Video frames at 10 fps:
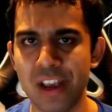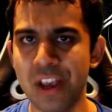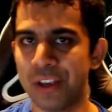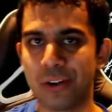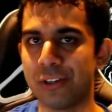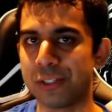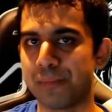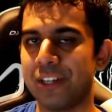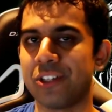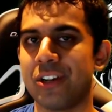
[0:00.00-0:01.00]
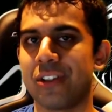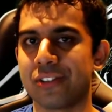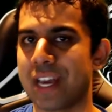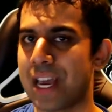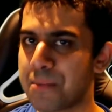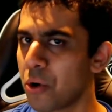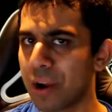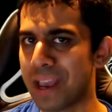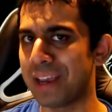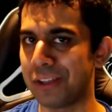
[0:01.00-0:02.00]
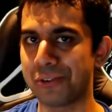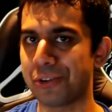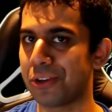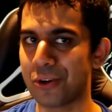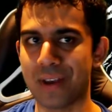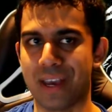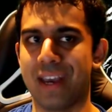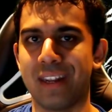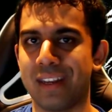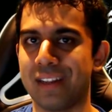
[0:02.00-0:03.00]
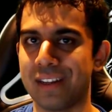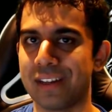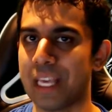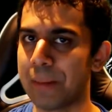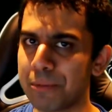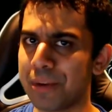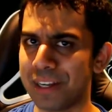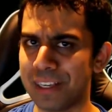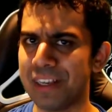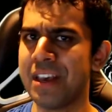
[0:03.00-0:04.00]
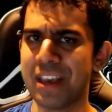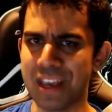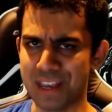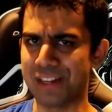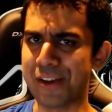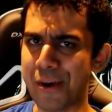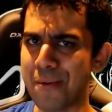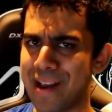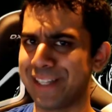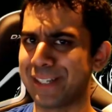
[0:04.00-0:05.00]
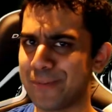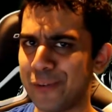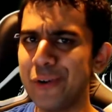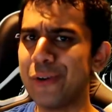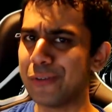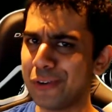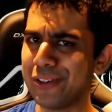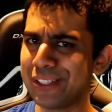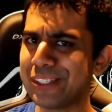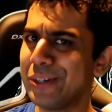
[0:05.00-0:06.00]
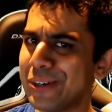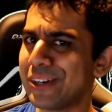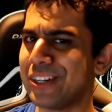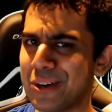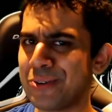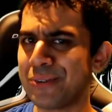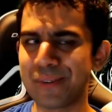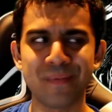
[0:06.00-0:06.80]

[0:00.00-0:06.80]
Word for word: You can always pledge another time, or heck, you can go ahead and uh, keep the money and go buy some food. Food is good. Don't...